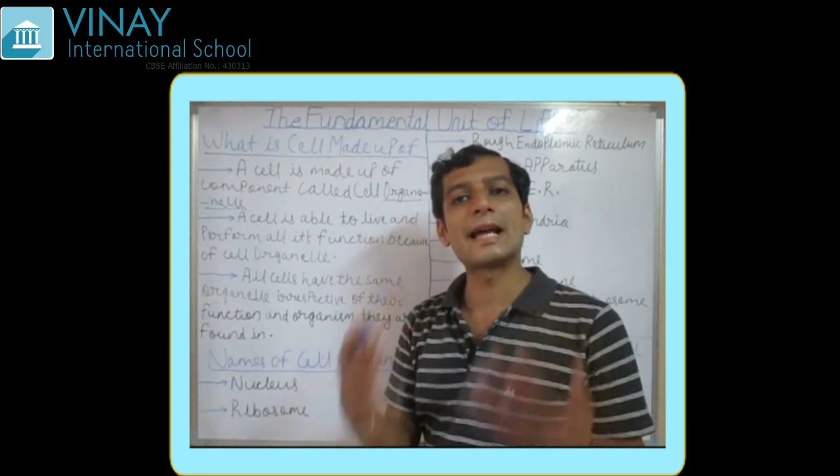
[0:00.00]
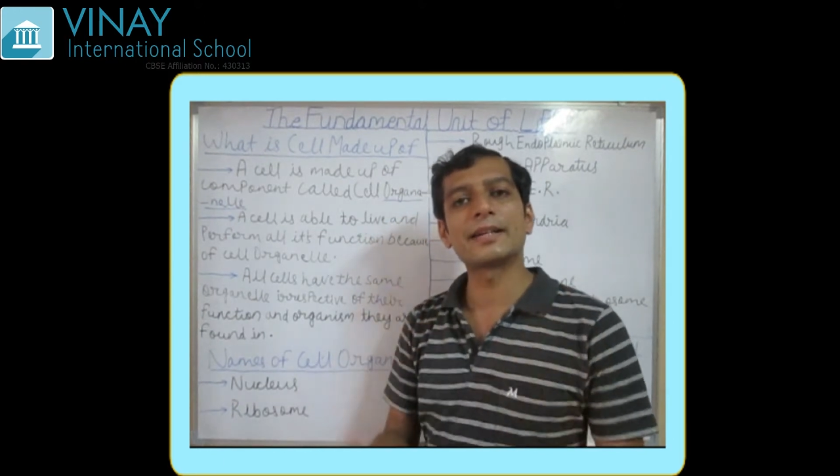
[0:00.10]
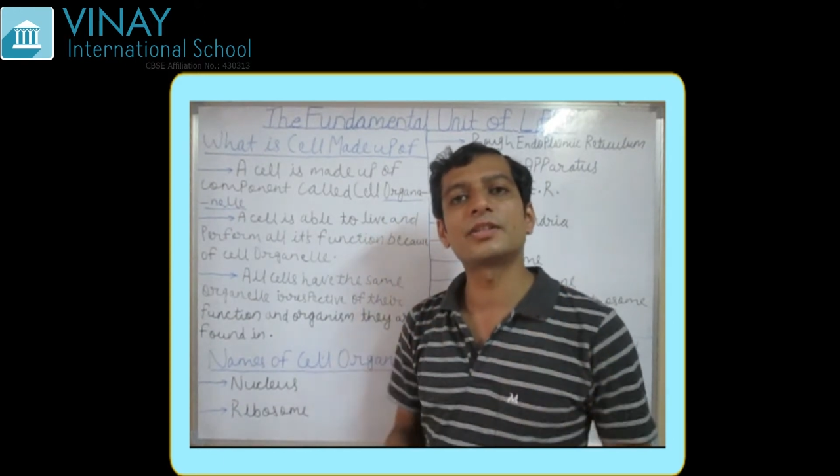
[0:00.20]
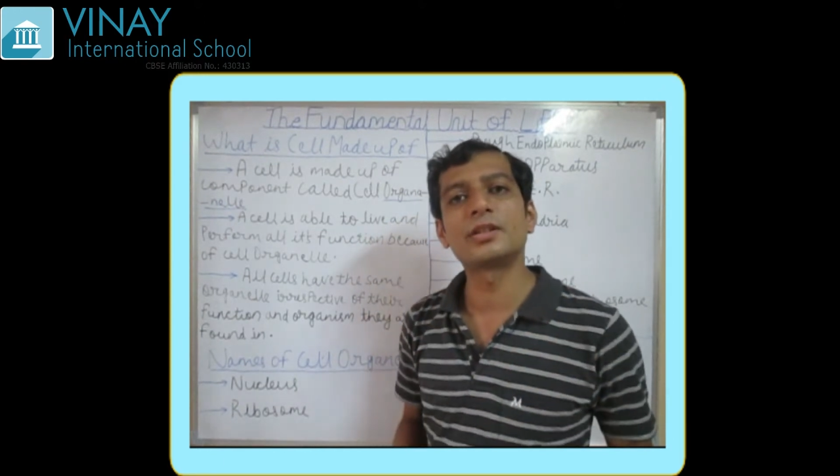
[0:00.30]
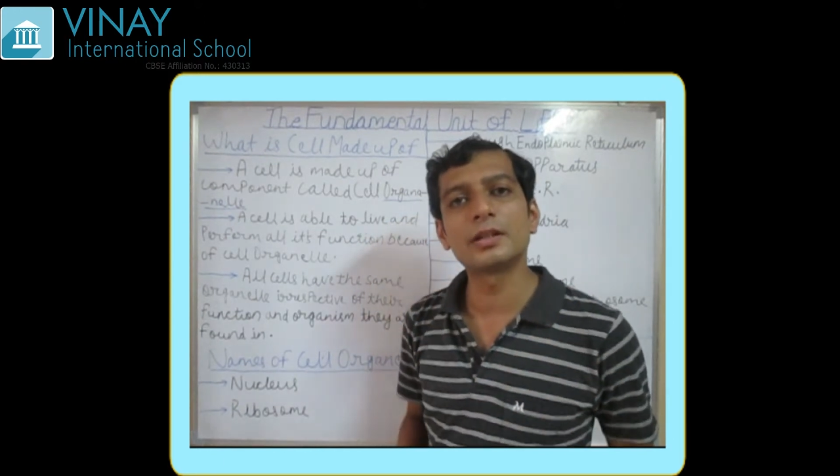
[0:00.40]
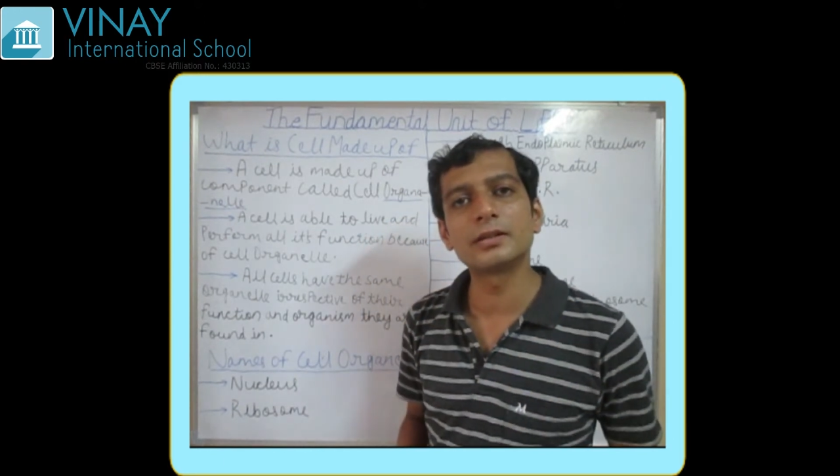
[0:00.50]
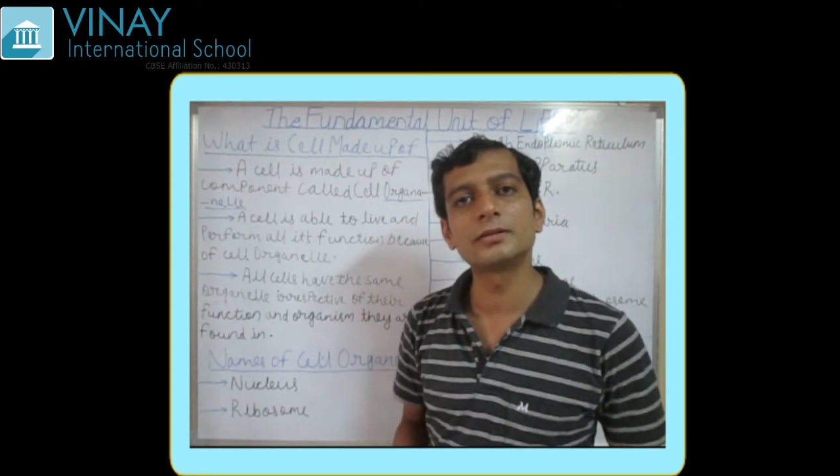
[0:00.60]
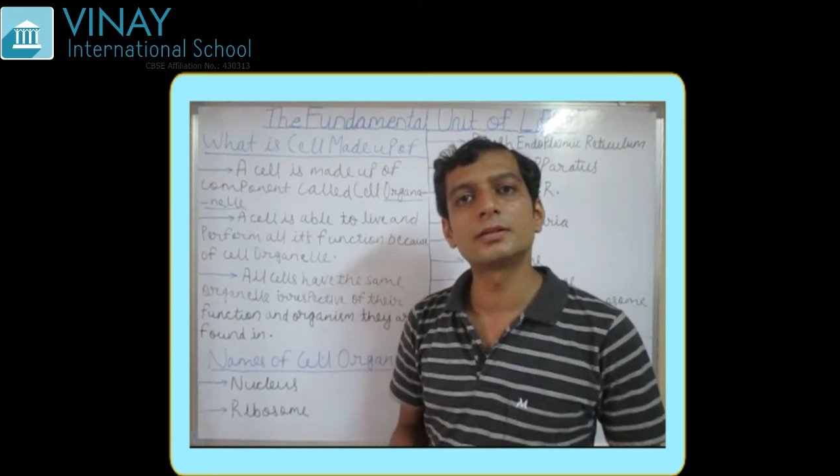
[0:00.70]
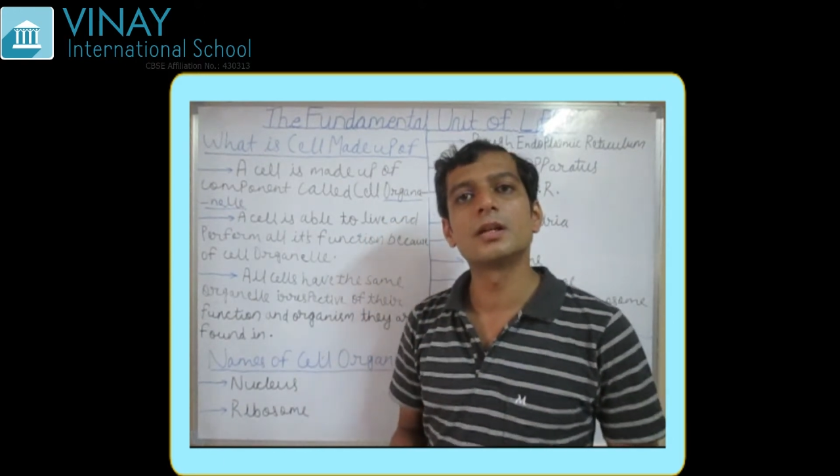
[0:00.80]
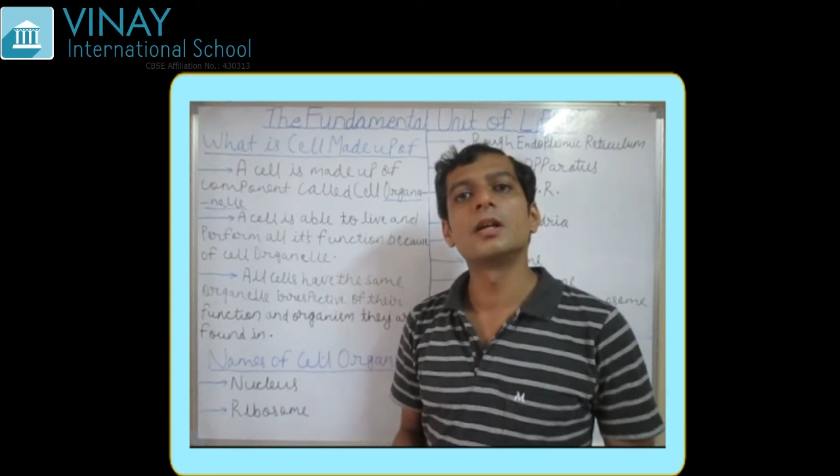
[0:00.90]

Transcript: actions